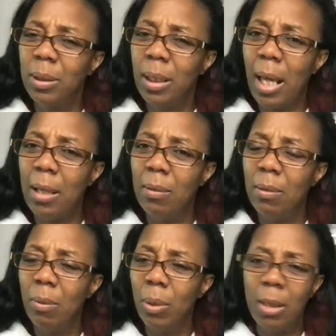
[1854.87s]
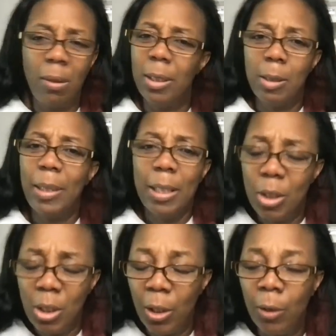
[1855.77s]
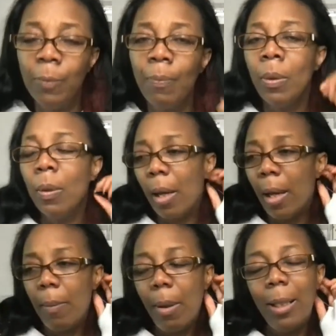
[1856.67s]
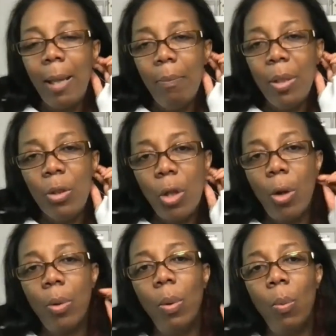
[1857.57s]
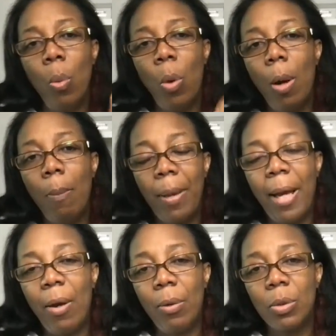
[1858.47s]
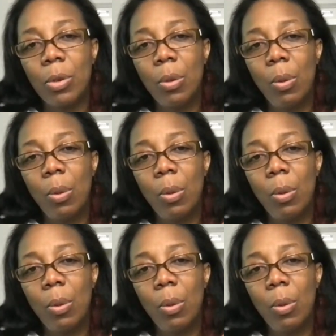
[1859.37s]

can can I speak to you? Um, let me know what about